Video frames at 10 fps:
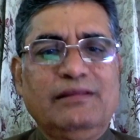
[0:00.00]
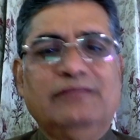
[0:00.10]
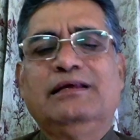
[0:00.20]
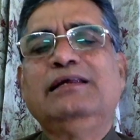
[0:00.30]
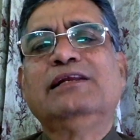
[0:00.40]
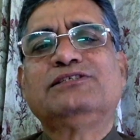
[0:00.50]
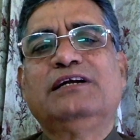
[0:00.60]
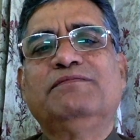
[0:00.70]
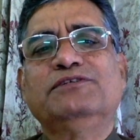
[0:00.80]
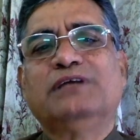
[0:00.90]
the real
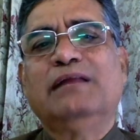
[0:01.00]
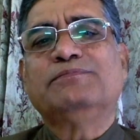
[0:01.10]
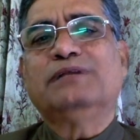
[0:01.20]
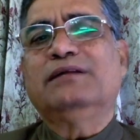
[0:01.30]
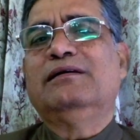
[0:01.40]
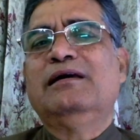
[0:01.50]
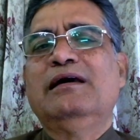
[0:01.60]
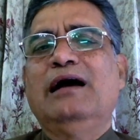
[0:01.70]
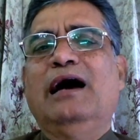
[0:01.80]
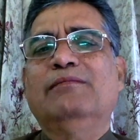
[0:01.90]
estate which helps run
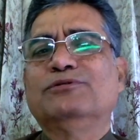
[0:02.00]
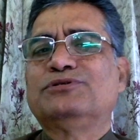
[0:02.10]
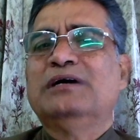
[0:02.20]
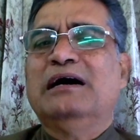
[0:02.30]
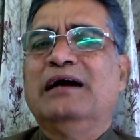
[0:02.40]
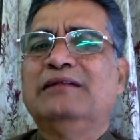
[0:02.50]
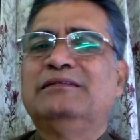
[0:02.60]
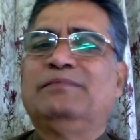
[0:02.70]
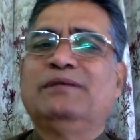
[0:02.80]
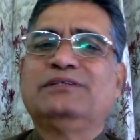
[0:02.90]
almost
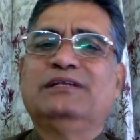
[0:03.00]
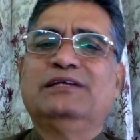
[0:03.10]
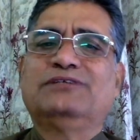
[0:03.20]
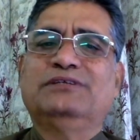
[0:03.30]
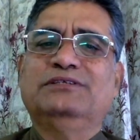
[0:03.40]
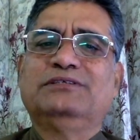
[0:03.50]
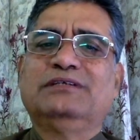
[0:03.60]
100 plus industries